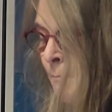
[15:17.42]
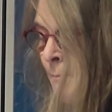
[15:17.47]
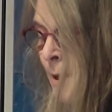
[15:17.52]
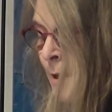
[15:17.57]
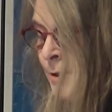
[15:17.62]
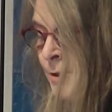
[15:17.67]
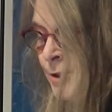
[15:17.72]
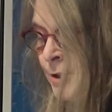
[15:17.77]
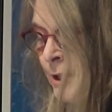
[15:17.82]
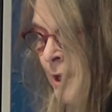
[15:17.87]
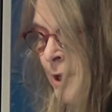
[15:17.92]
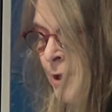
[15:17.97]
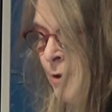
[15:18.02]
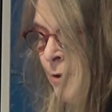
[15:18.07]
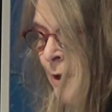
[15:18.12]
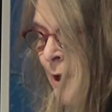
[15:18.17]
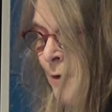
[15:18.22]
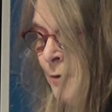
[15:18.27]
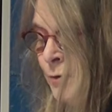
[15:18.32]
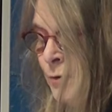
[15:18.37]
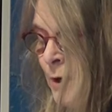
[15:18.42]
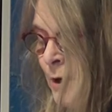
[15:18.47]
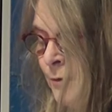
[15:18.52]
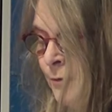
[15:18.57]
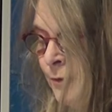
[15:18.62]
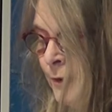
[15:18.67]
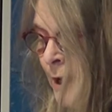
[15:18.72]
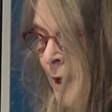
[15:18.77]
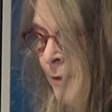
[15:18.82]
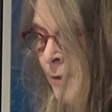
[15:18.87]
Months later, after
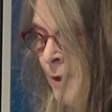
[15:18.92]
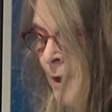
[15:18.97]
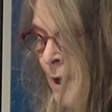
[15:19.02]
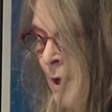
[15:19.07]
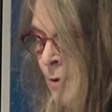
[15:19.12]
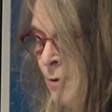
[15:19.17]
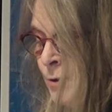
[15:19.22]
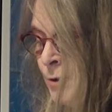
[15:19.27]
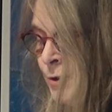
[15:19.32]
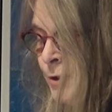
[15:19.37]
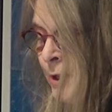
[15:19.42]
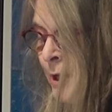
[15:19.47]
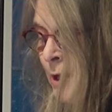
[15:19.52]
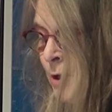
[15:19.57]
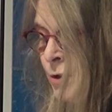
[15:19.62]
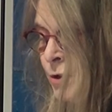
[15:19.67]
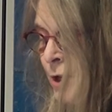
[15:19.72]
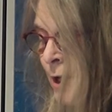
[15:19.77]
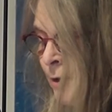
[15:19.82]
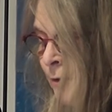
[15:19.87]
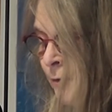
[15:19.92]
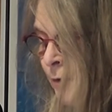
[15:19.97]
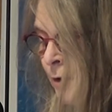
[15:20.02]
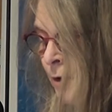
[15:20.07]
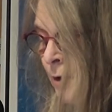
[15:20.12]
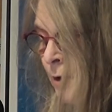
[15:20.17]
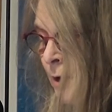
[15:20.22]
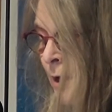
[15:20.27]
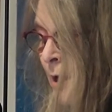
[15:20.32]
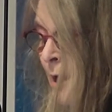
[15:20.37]
I fled the house to get shut of
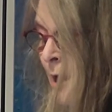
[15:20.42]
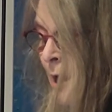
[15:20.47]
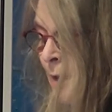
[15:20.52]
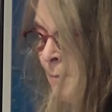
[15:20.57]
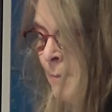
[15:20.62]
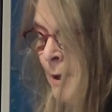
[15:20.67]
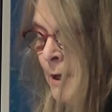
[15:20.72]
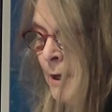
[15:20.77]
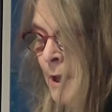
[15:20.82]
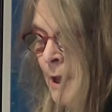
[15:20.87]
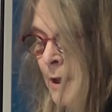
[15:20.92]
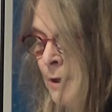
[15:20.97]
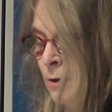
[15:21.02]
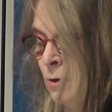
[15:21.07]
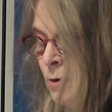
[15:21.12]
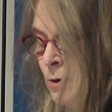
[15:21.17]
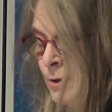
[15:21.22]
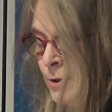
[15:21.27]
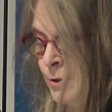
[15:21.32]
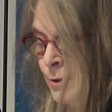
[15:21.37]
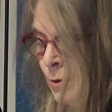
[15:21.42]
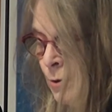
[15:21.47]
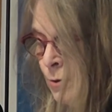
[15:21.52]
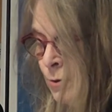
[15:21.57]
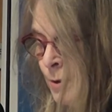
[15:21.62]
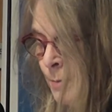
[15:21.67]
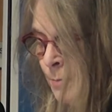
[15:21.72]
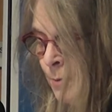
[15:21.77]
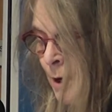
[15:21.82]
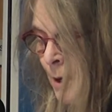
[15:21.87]
her, and my landlord
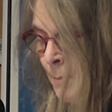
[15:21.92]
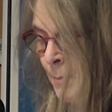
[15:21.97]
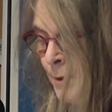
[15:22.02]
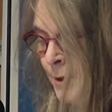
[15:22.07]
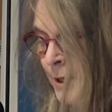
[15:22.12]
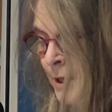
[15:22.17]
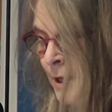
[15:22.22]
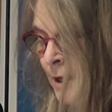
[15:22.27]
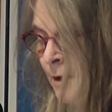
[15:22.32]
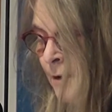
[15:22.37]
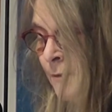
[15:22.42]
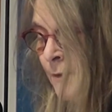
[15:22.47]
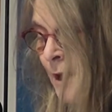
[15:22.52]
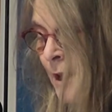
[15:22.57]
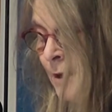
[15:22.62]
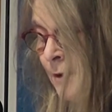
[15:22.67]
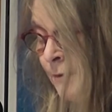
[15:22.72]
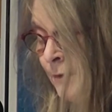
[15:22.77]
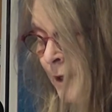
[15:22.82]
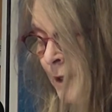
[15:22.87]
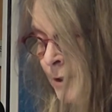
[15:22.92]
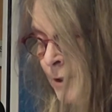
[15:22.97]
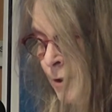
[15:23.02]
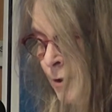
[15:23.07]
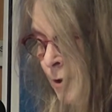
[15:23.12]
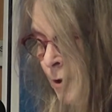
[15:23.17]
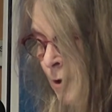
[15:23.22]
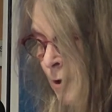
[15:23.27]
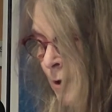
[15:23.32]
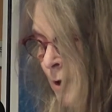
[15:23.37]
sold the property and
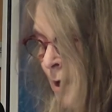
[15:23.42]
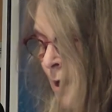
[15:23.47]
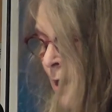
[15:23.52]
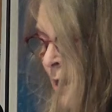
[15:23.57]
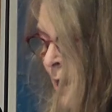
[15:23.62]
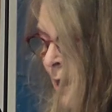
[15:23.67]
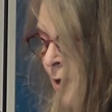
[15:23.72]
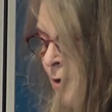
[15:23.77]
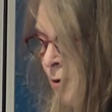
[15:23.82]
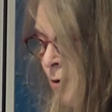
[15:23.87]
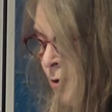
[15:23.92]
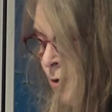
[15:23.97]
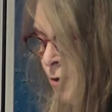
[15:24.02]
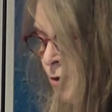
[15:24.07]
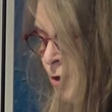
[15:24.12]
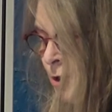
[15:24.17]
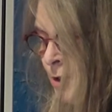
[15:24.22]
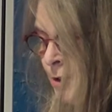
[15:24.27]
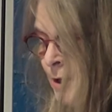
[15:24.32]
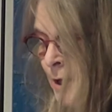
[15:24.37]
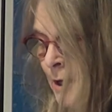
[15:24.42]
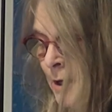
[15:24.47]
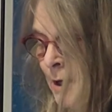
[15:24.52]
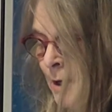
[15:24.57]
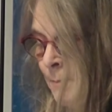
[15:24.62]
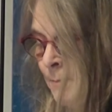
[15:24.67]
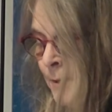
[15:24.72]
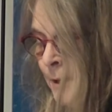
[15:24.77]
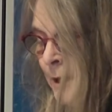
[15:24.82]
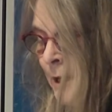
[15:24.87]
evicted her, I heard she dug
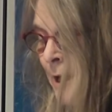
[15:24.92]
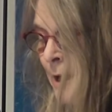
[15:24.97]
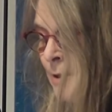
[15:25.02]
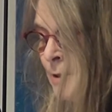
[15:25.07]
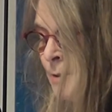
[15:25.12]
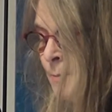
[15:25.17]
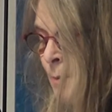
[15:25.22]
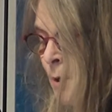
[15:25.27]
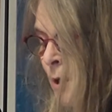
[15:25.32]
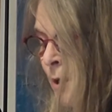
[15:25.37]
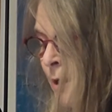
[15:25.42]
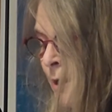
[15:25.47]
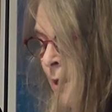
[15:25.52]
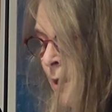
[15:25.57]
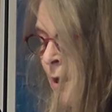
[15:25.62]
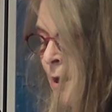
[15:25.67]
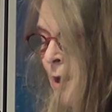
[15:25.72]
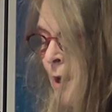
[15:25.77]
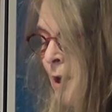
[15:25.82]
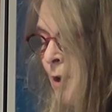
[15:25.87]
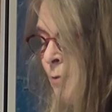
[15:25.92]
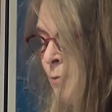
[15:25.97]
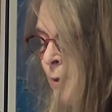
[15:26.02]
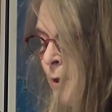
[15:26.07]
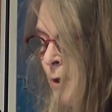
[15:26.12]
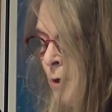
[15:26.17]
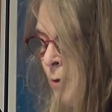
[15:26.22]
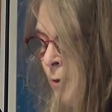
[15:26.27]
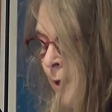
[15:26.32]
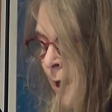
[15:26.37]
up the cat's body and
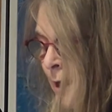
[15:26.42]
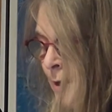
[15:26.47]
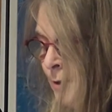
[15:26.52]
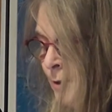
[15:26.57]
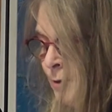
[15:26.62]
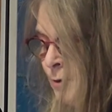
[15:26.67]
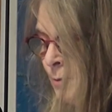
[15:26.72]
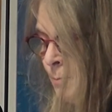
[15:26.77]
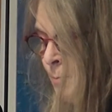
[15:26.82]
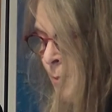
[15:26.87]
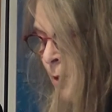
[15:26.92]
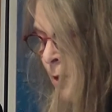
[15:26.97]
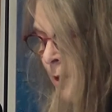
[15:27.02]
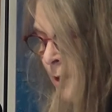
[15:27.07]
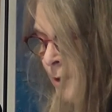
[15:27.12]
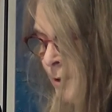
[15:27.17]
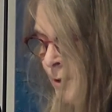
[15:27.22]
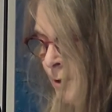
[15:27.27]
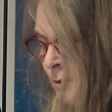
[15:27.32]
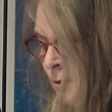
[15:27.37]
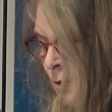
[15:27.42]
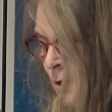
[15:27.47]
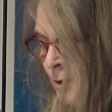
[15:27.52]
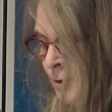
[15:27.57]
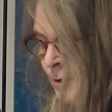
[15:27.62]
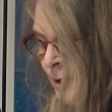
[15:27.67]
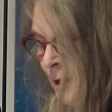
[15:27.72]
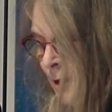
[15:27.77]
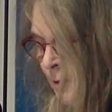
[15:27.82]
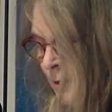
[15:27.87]
relocated to Burlington,
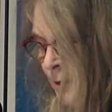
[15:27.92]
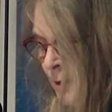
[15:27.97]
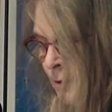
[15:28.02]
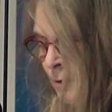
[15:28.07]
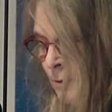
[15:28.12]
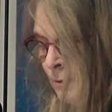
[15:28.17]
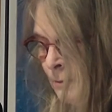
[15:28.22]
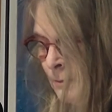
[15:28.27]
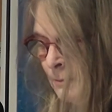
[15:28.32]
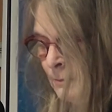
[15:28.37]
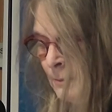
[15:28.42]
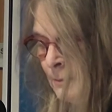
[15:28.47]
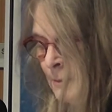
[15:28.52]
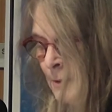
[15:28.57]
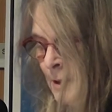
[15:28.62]
Ontario.